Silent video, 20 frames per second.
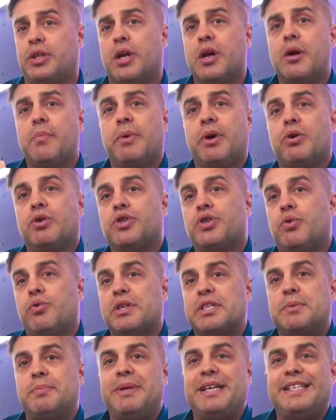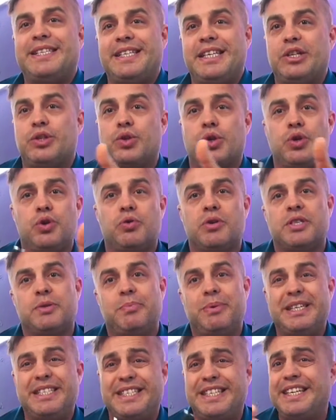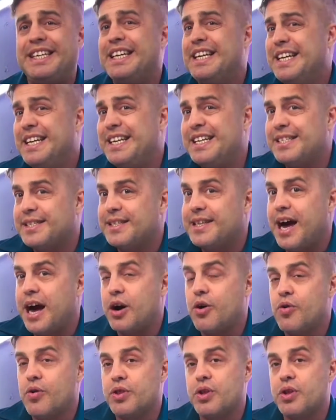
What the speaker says: because USB-C to USB-C is not going to